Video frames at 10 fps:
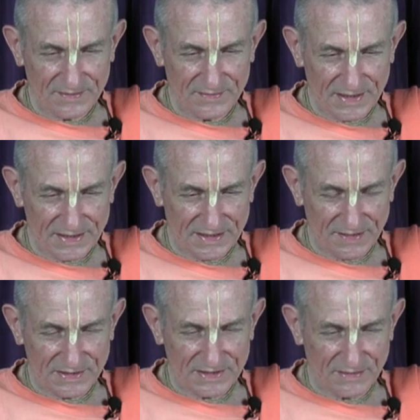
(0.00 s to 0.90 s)
them, please
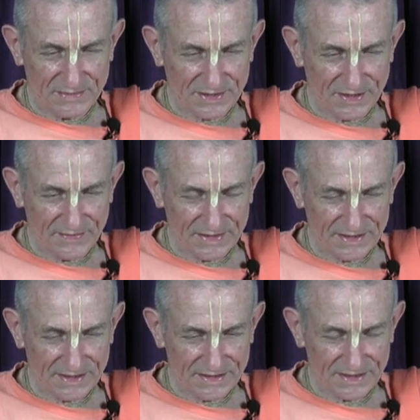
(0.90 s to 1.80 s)
give me some service
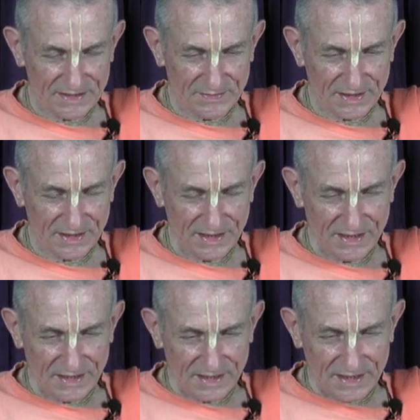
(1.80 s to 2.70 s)
and assist me.
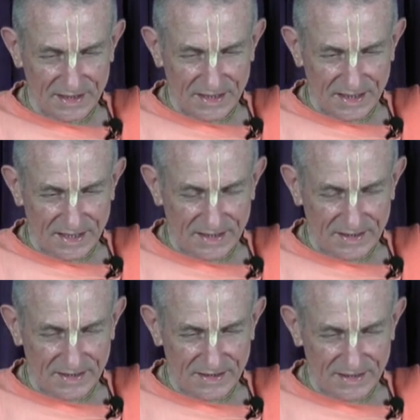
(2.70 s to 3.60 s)

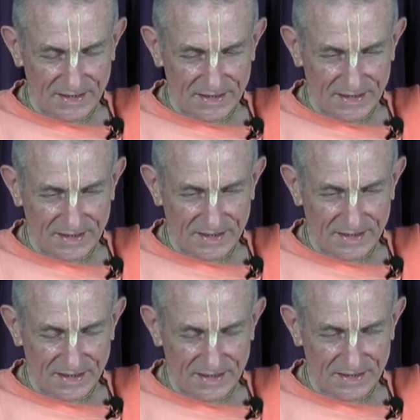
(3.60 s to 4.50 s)

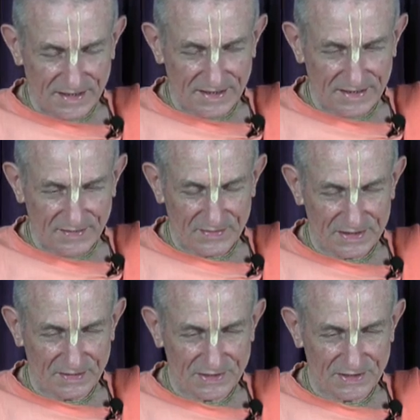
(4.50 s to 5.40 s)
Give me
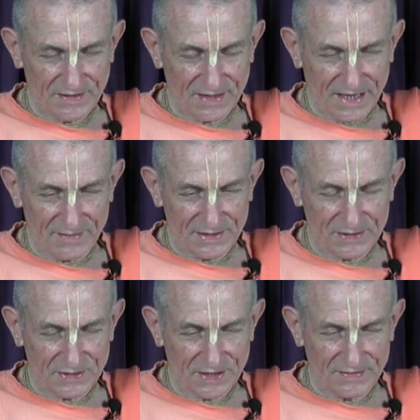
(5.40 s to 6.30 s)
some, allow me
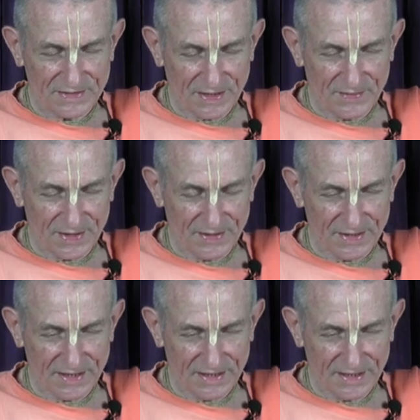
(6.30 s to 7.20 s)
to serve somewhere or
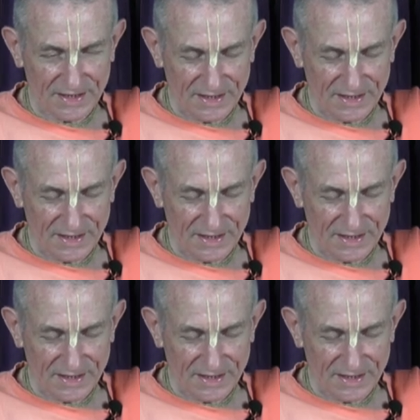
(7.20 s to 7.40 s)
another.